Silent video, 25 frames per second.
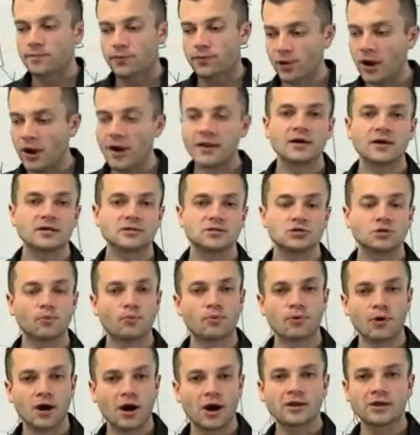product to
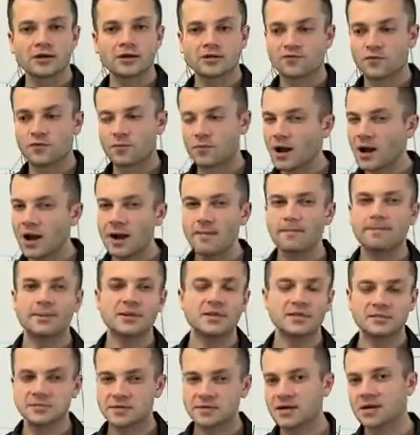product, from
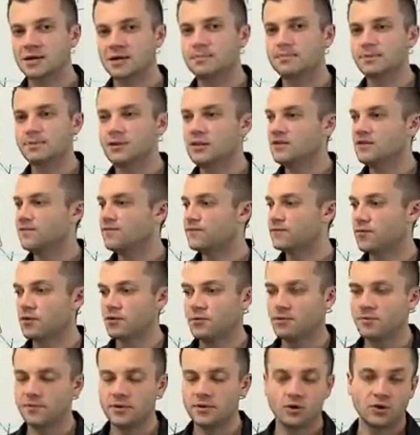company to company,
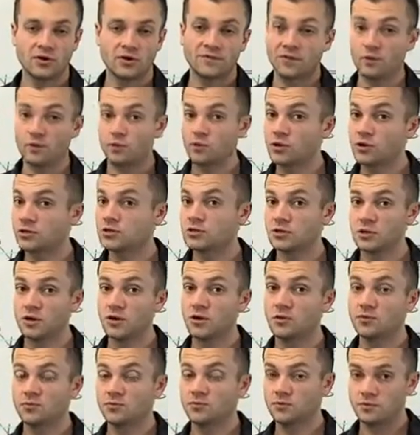from, if I wanted to
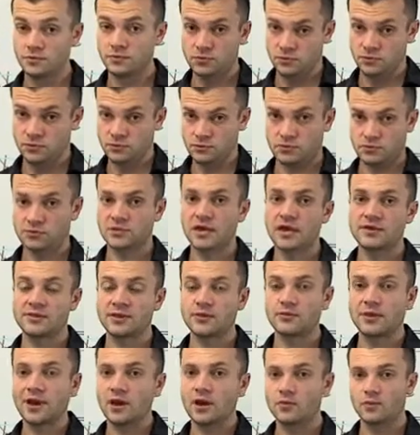go to take
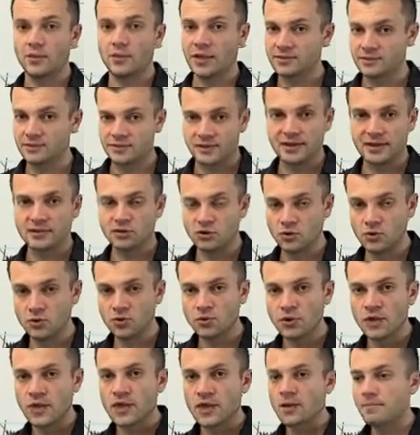that route, not that I
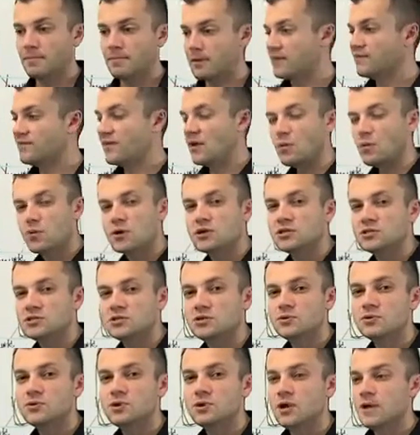do, but if I wanted
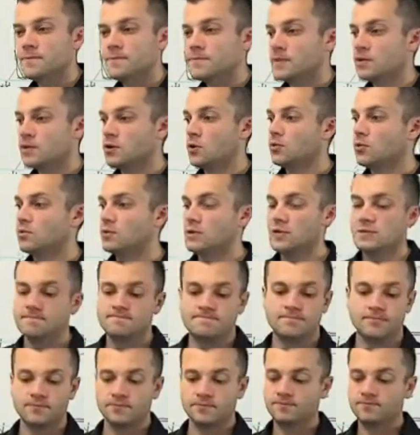to,
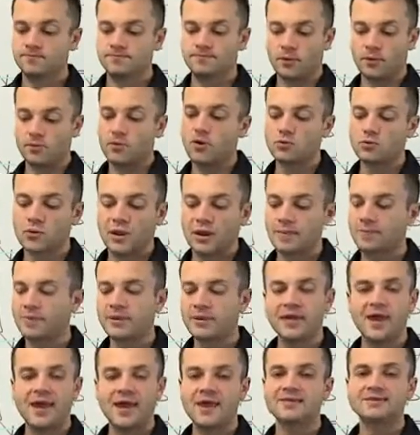promote
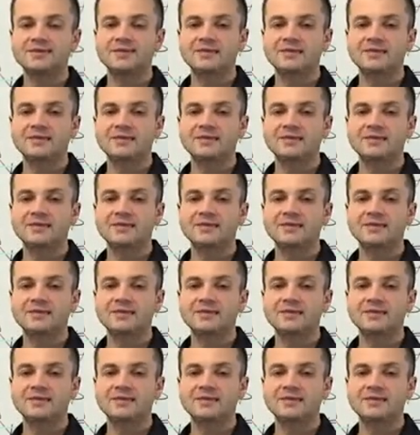company A